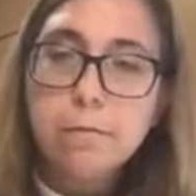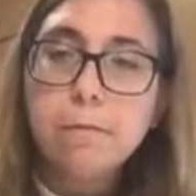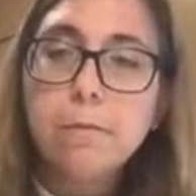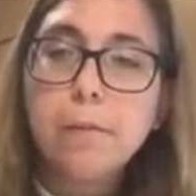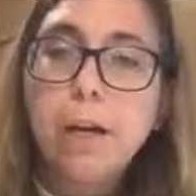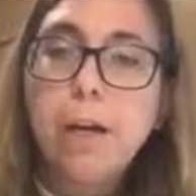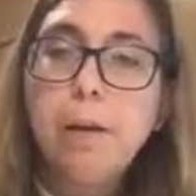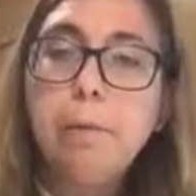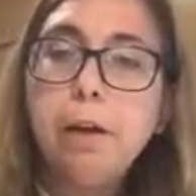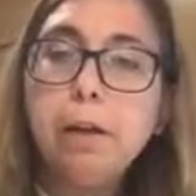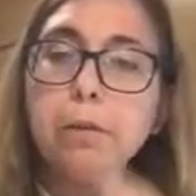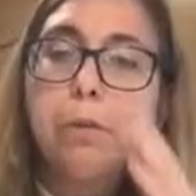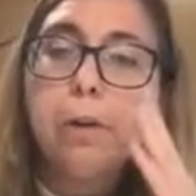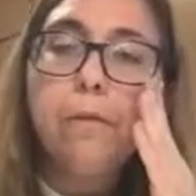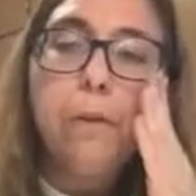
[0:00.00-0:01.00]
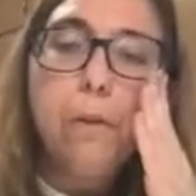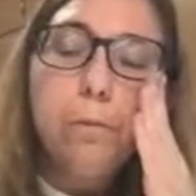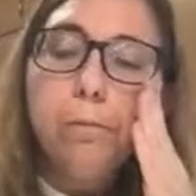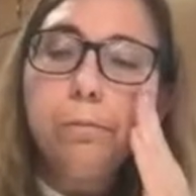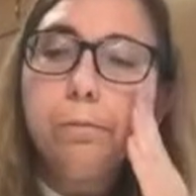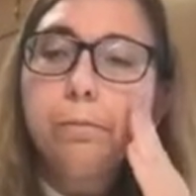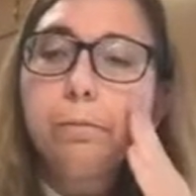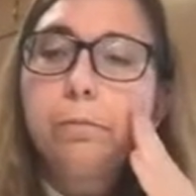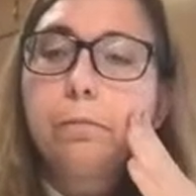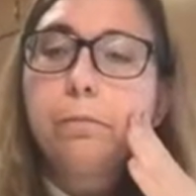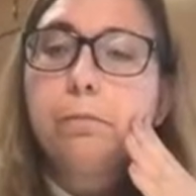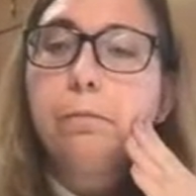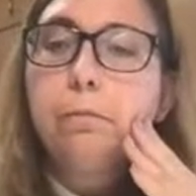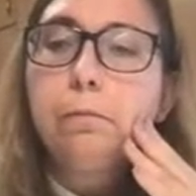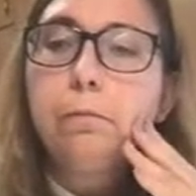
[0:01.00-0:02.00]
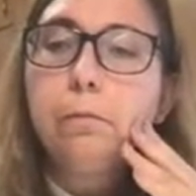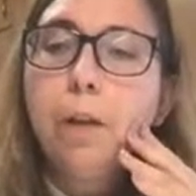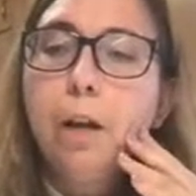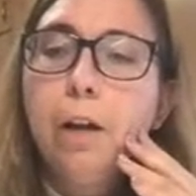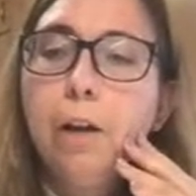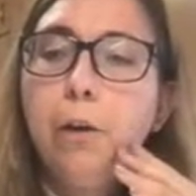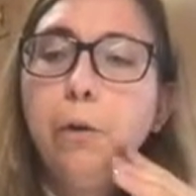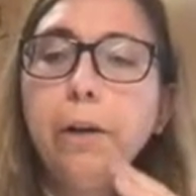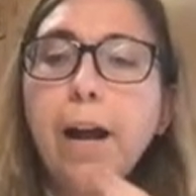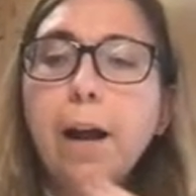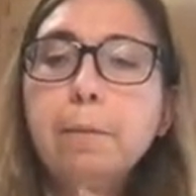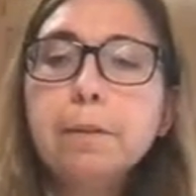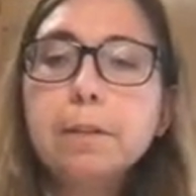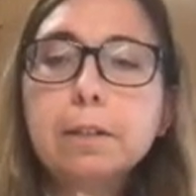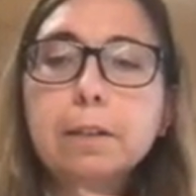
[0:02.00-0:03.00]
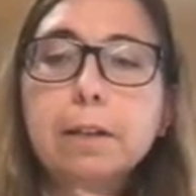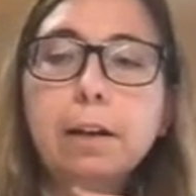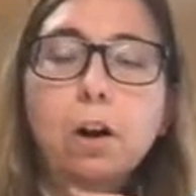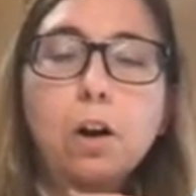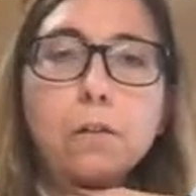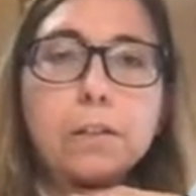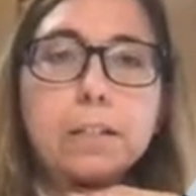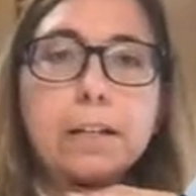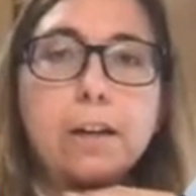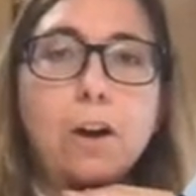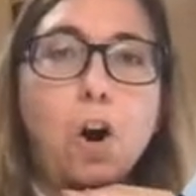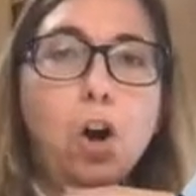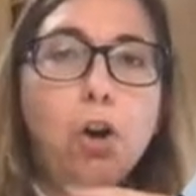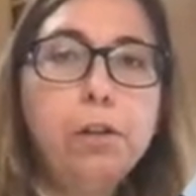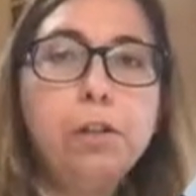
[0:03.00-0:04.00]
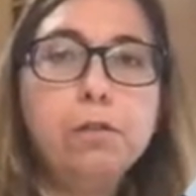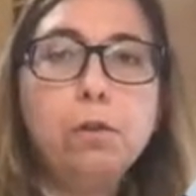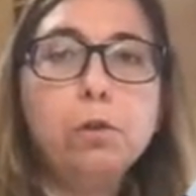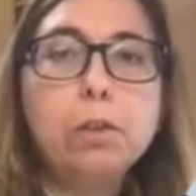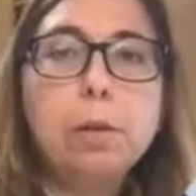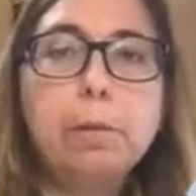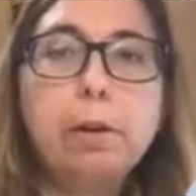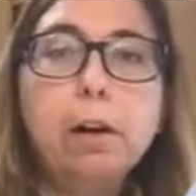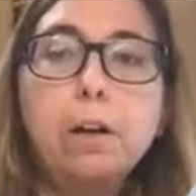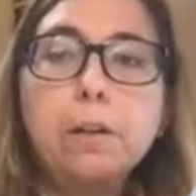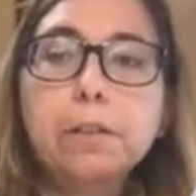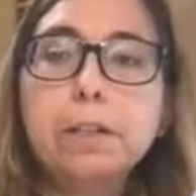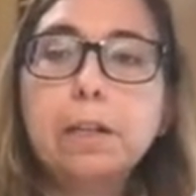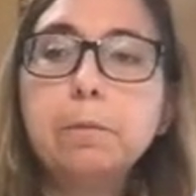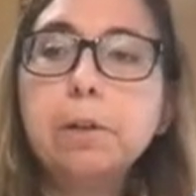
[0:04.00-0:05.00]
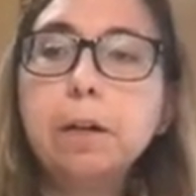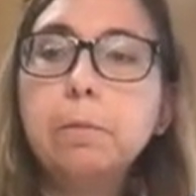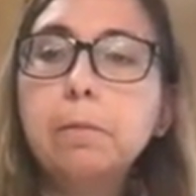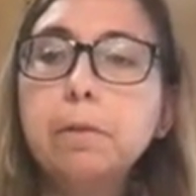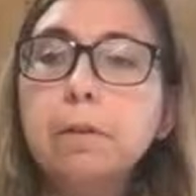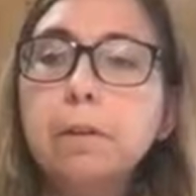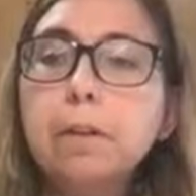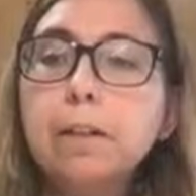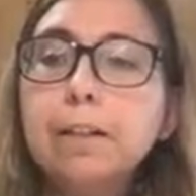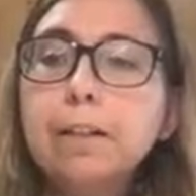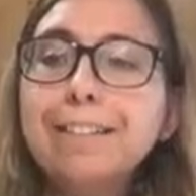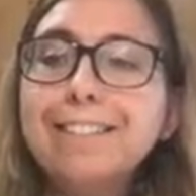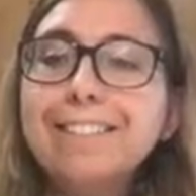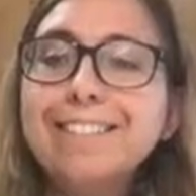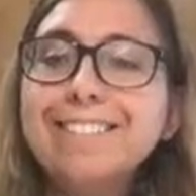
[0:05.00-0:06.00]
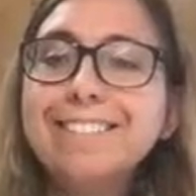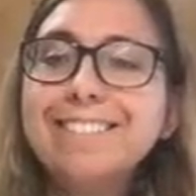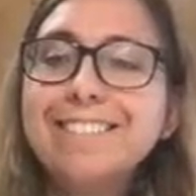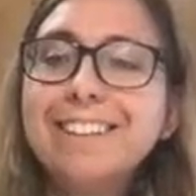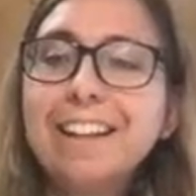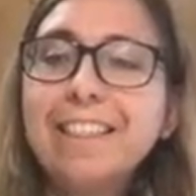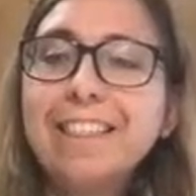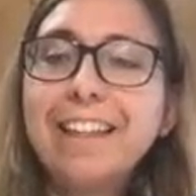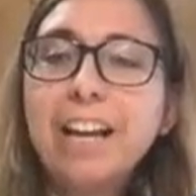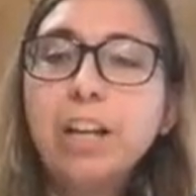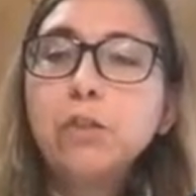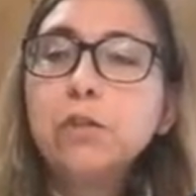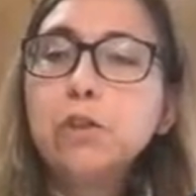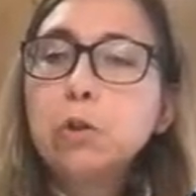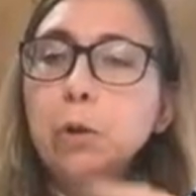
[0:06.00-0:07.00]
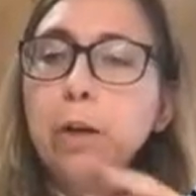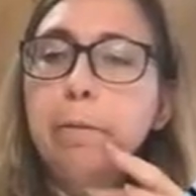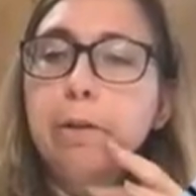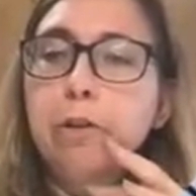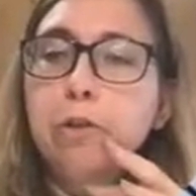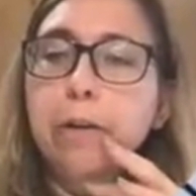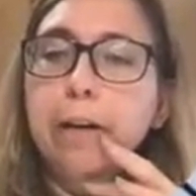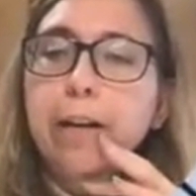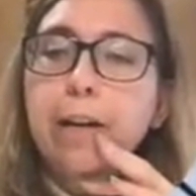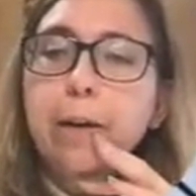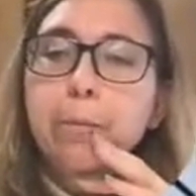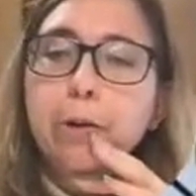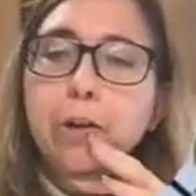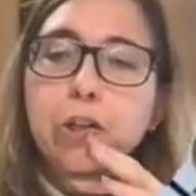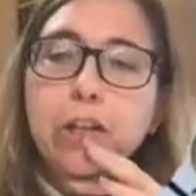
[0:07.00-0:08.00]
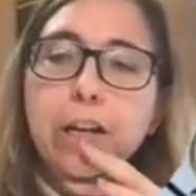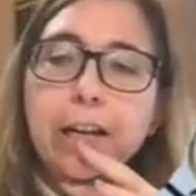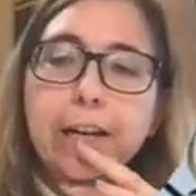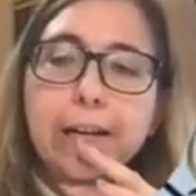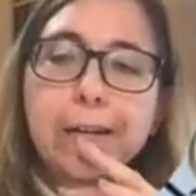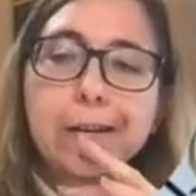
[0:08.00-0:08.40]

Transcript: Anybody else want to vote? You know what happens is that all of a sudden, all these votes come in all at the same time. Thanks for joining me, Joanne. I appreciate it.